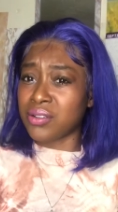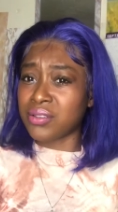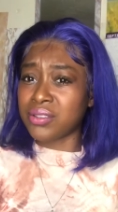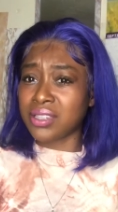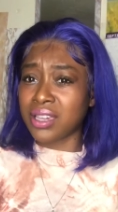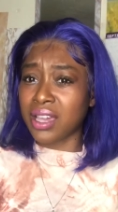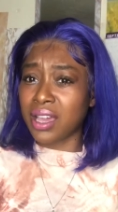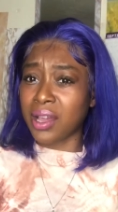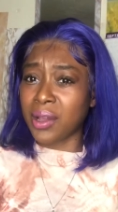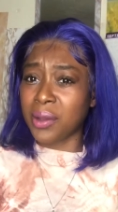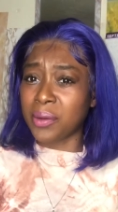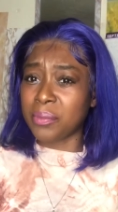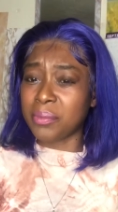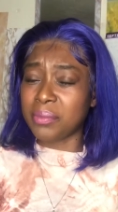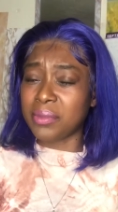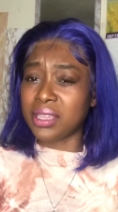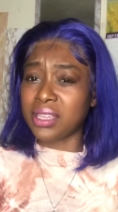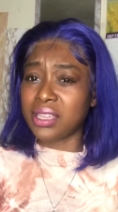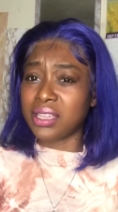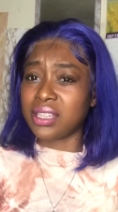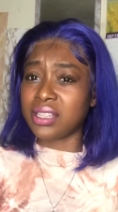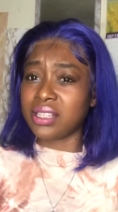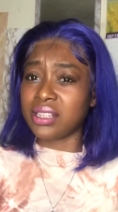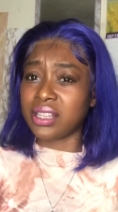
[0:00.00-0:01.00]
to help
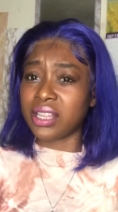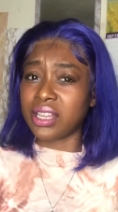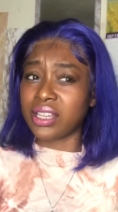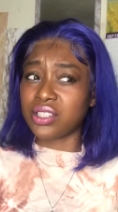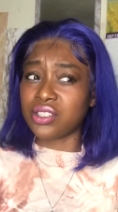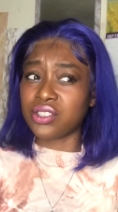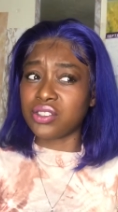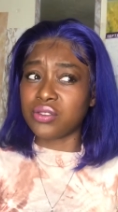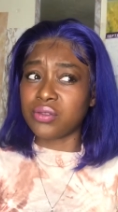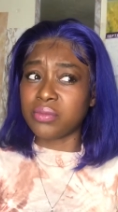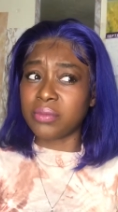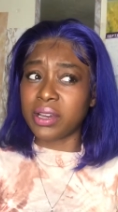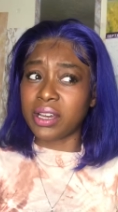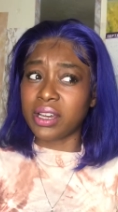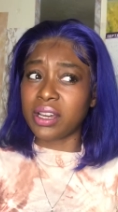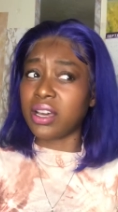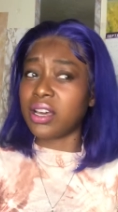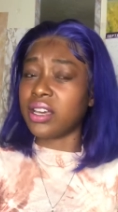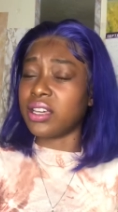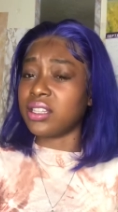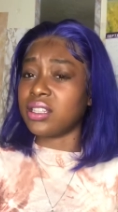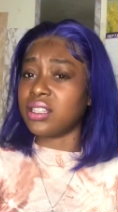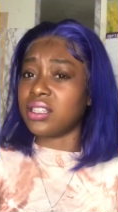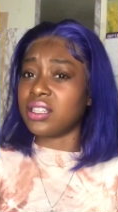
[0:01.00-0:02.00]
me like shoot my
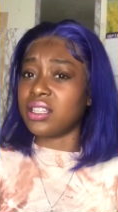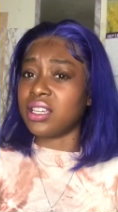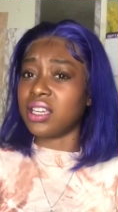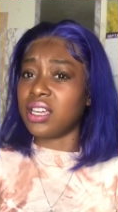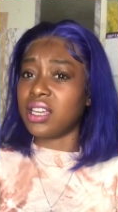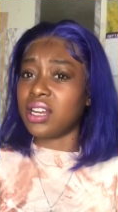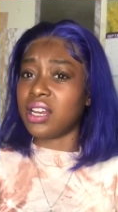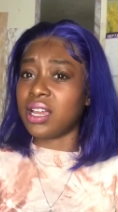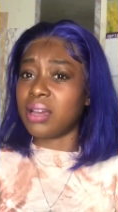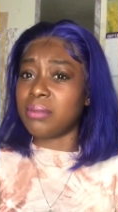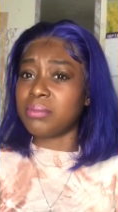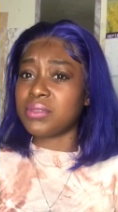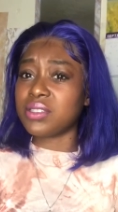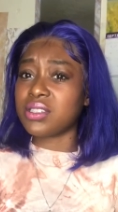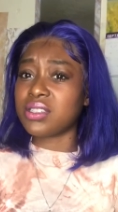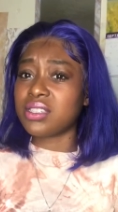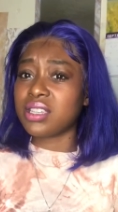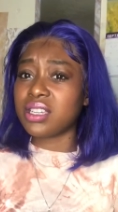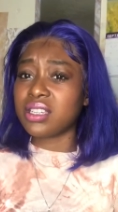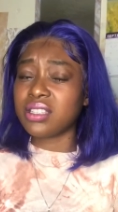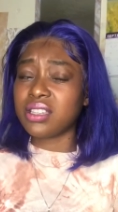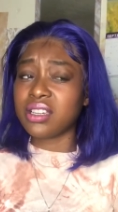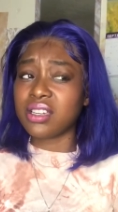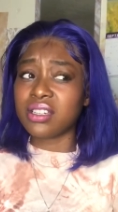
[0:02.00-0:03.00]
gun and i'm just
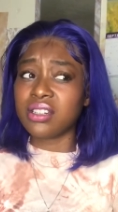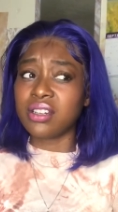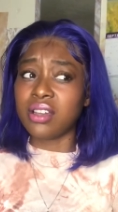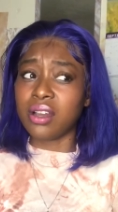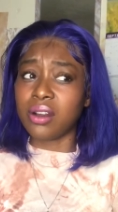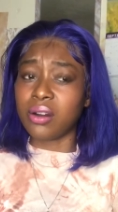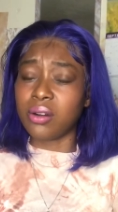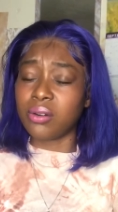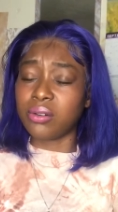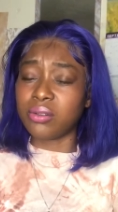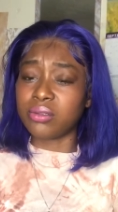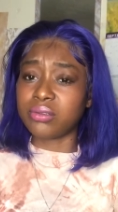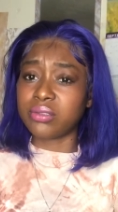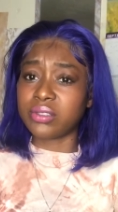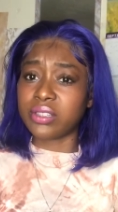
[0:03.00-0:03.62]
like nigga no